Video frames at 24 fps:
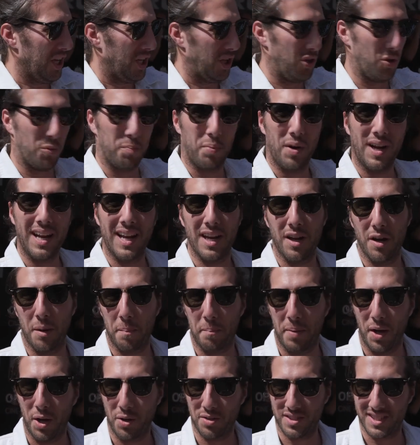you'll bring it in a
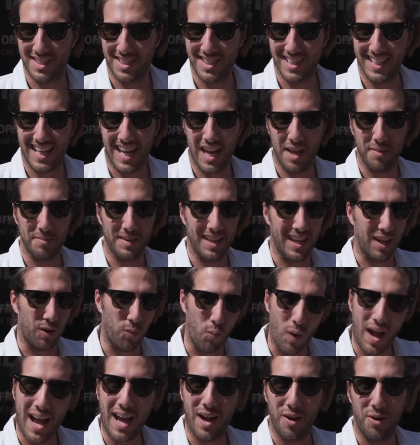post and look at it and be like,
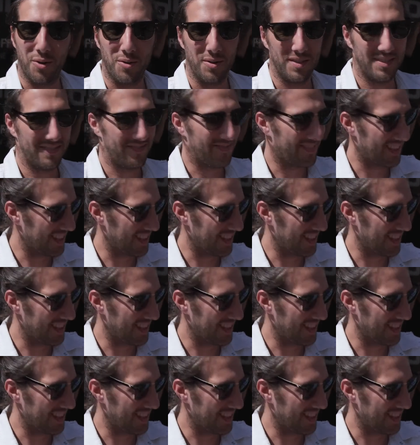wow,